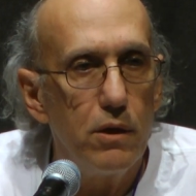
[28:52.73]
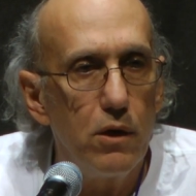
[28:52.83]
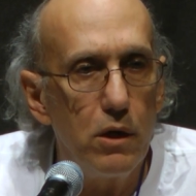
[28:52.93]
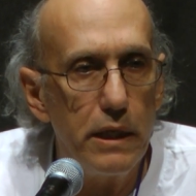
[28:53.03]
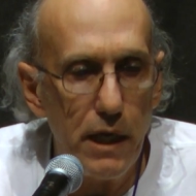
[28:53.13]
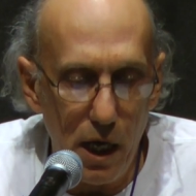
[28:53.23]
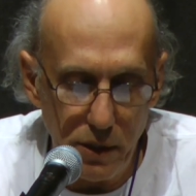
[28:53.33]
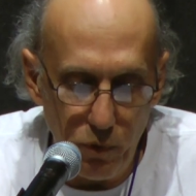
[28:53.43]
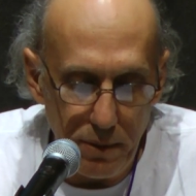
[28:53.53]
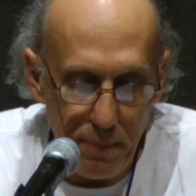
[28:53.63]
Early
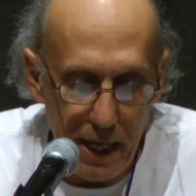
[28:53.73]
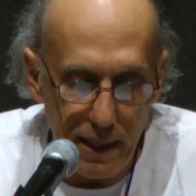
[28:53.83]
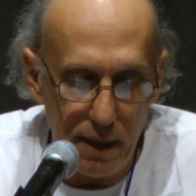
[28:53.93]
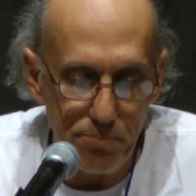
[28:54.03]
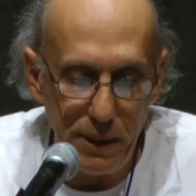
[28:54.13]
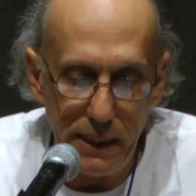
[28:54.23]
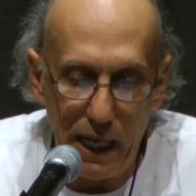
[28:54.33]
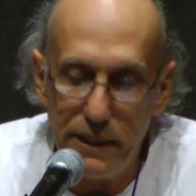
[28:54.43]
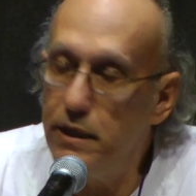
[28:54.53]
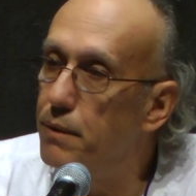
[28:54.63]
on, we met a
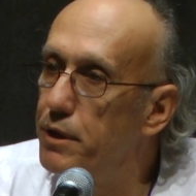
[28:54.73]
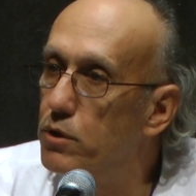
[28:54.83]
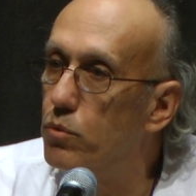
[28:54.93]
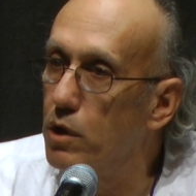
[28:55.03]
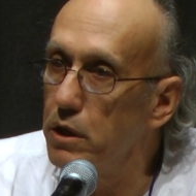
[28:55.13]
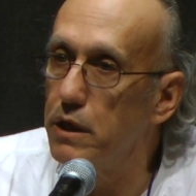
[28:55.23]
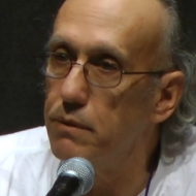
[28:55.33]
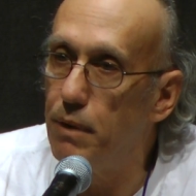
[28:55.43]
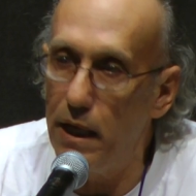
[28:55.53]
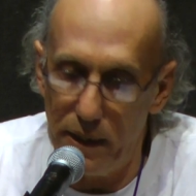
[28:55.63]
BIW
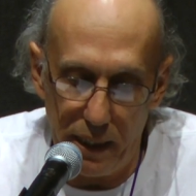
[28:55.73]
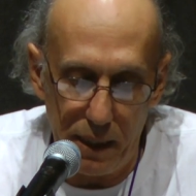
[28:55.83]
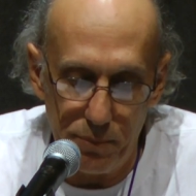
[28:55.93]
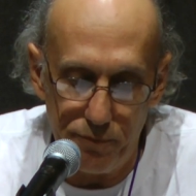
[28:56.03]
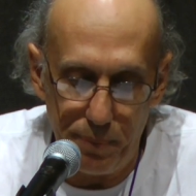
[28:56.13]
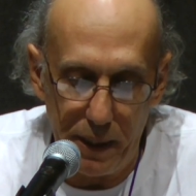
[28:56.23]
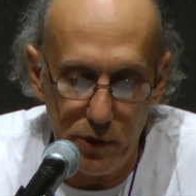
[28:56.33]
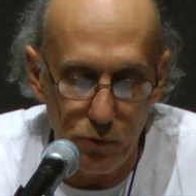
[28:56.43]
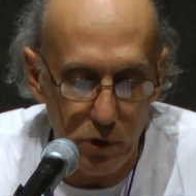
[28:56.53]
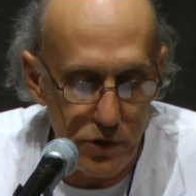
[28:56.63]
worker by the name of
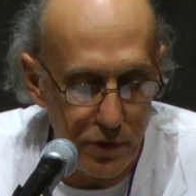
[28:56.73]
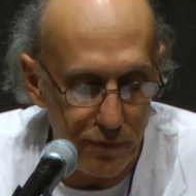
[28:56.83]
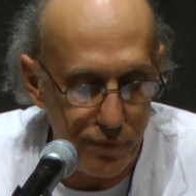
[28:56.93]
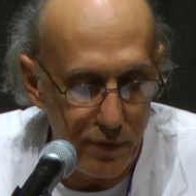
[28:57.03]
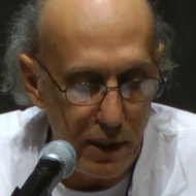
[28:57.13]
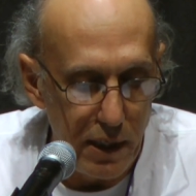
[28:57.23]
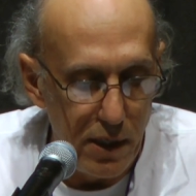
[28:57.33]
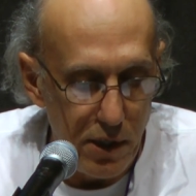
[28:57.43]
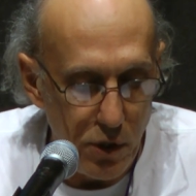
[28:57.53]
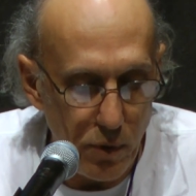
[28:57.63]
Peter Woodruff,
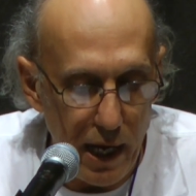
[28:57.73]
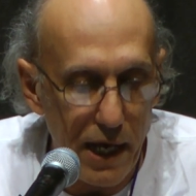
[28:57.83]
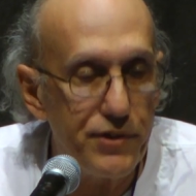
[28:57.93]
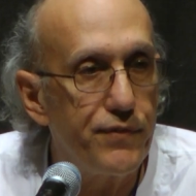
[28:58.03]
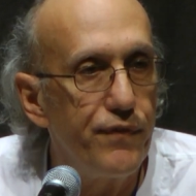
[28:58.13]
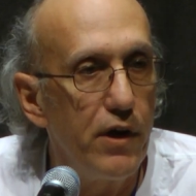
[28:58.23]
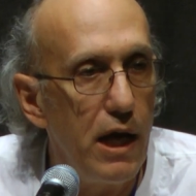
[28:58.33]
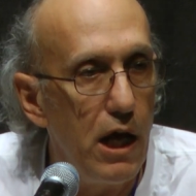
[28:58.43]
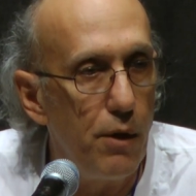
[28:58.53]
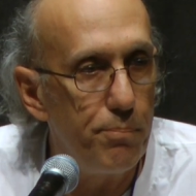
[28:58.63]
who asked for
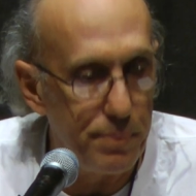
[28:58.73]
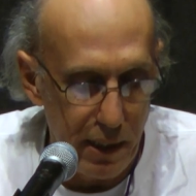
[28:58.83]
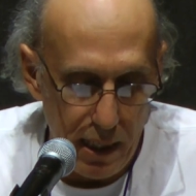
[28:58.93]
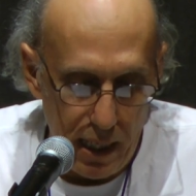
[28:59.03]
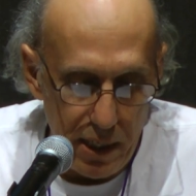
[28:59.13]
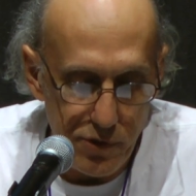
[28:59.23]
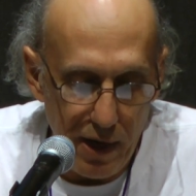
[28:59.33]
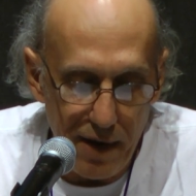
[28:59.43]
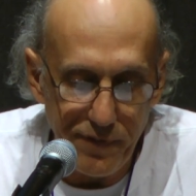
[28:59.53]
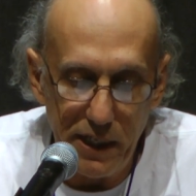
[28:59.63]
help
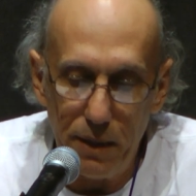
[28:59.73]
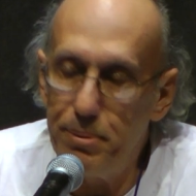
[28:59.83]
drafting a